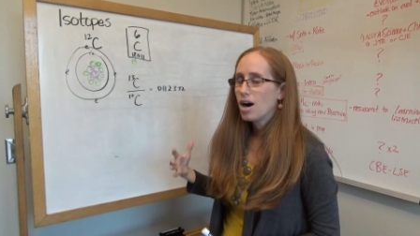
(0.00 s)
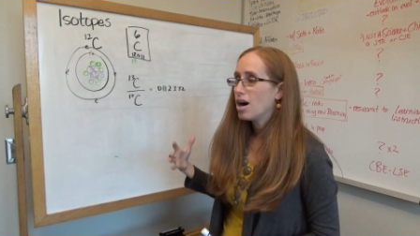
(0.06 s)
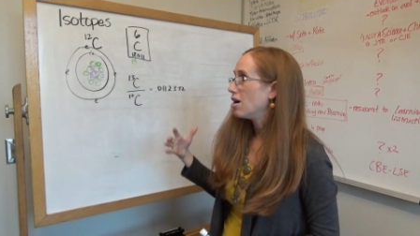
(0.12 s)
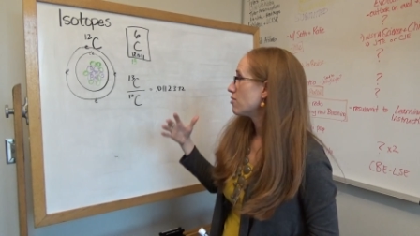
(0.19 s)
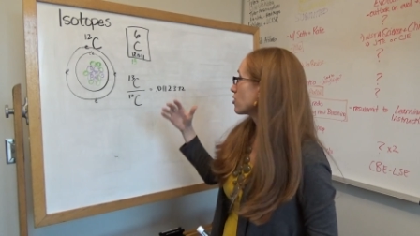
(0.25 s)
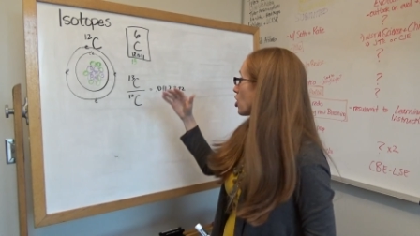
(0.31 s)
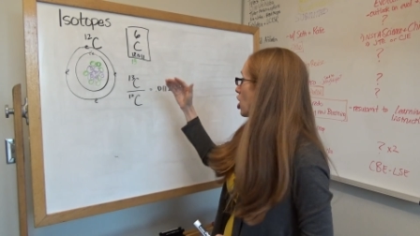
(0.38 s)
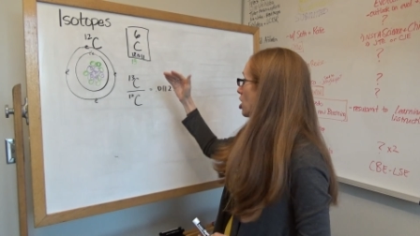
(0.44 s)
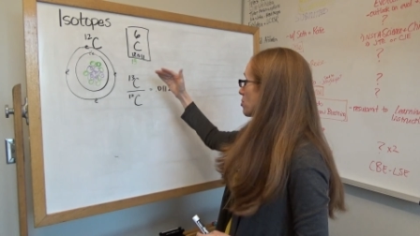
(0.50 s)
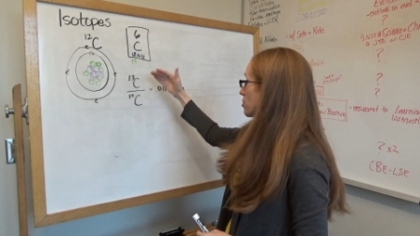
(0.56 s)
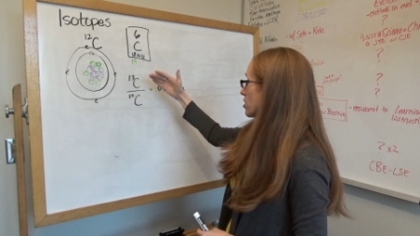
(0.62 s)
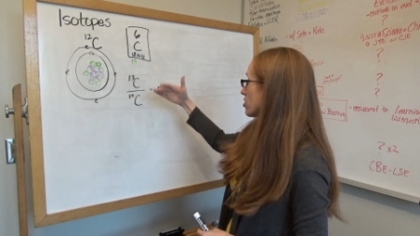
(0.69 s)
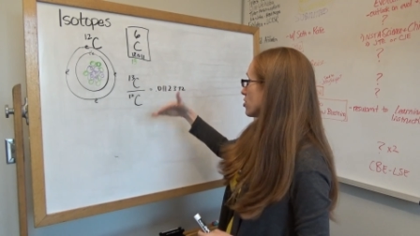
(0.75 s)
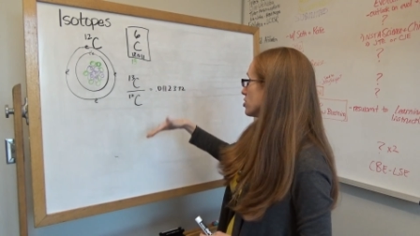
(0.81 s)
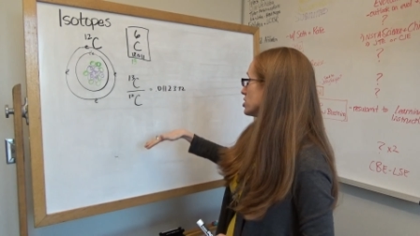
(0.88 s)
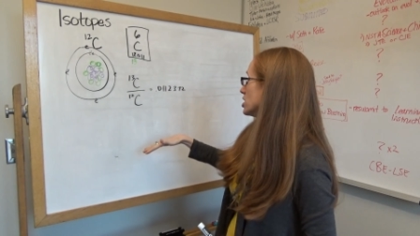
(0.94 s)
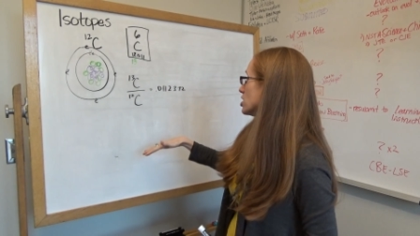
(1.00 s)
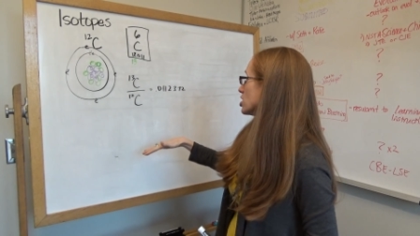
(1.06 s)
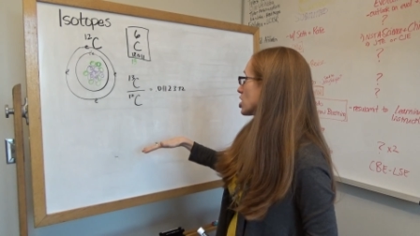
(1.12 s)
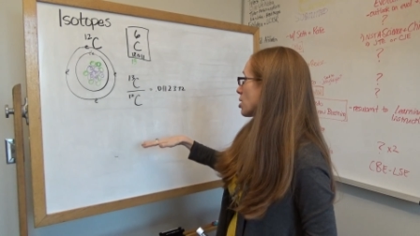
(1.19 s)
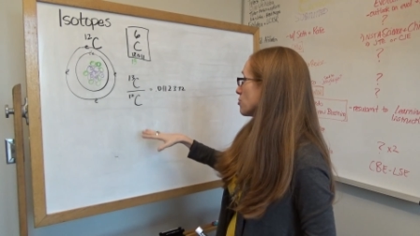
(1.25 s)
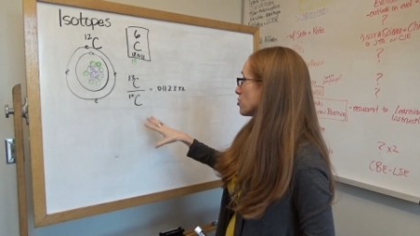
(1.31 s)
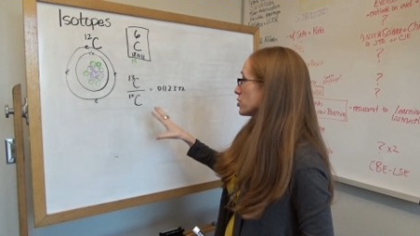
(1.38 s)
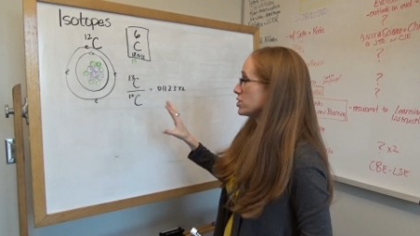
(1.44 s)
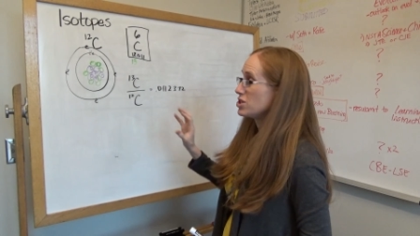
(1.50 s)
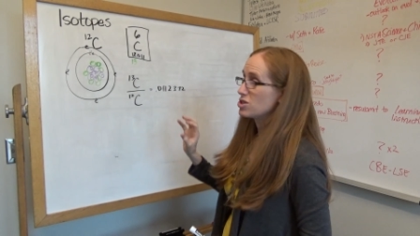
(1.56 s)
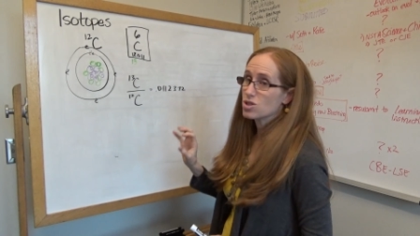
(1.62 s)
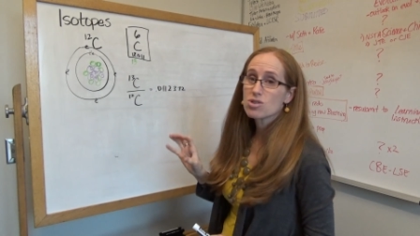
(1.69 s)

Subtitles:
of carbon-13 to carbon-14.